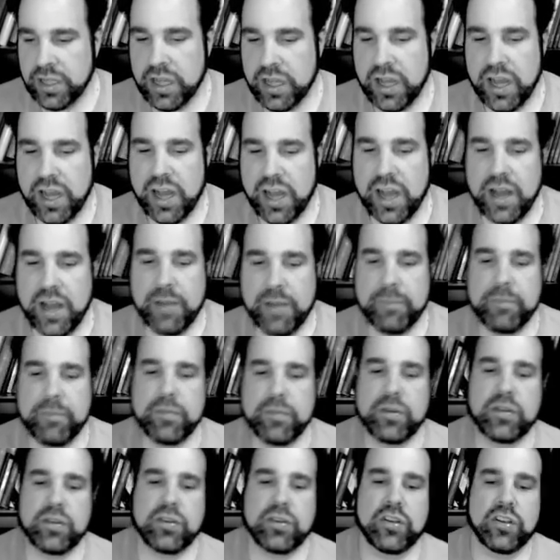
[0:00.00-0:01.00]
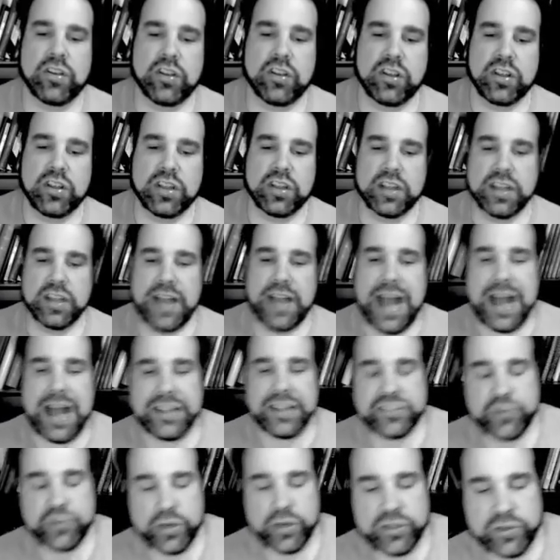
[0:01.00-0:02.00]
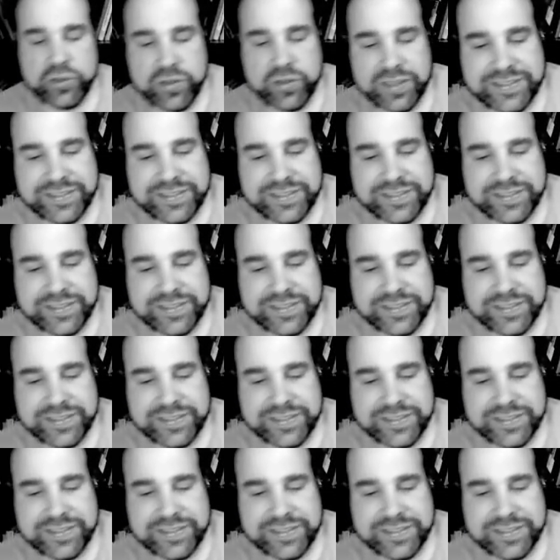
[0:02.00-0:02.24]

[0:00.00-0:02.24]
Um, Asteroidal